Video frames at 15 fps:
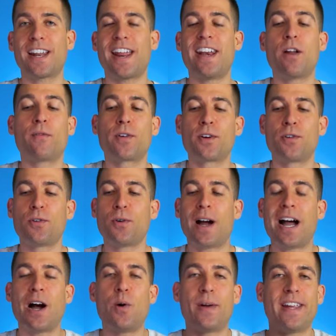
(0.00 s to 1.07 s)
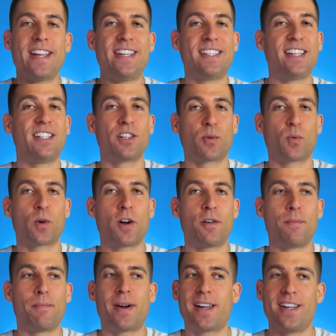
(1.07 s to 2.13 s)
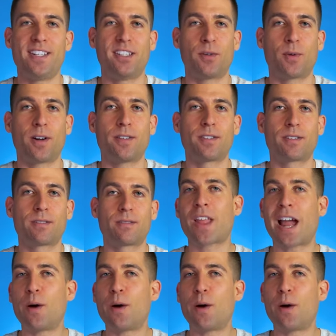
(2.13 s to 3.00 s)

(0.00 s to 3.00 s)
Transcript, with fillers: I never knew how easy to run my easy runs.